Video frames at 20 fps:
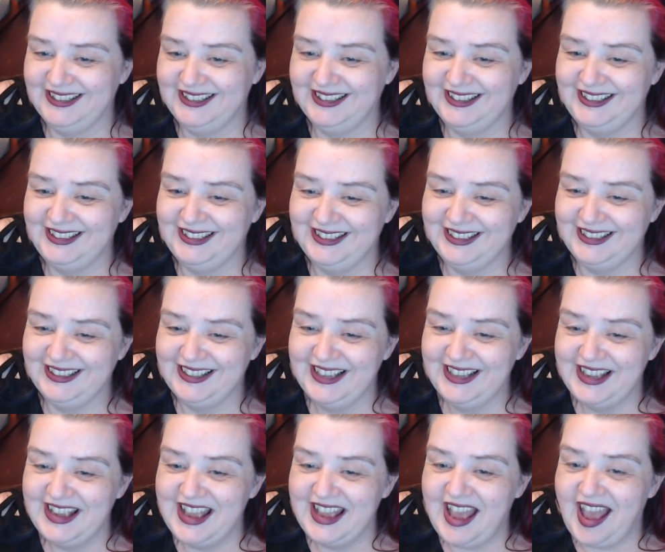in
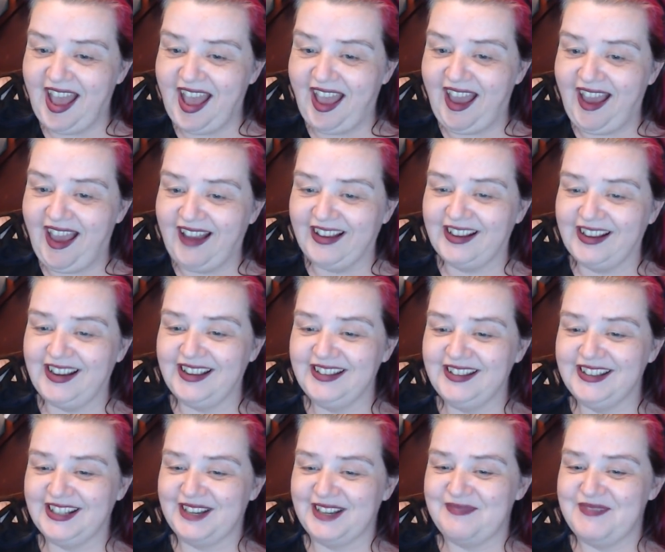
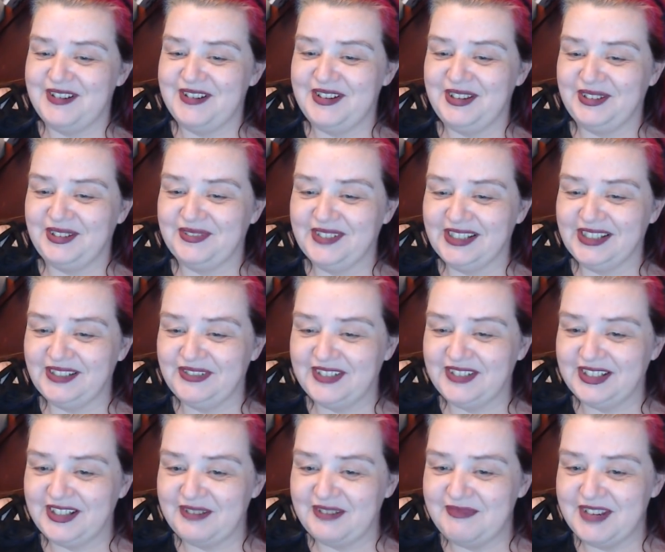the Caboose would love
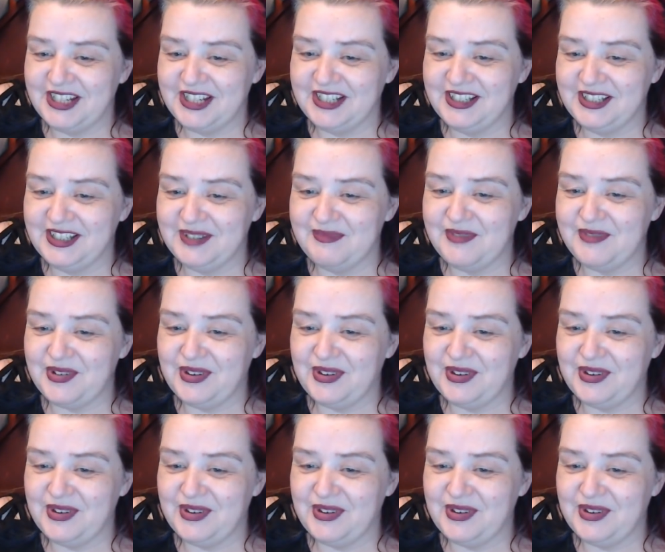to commission some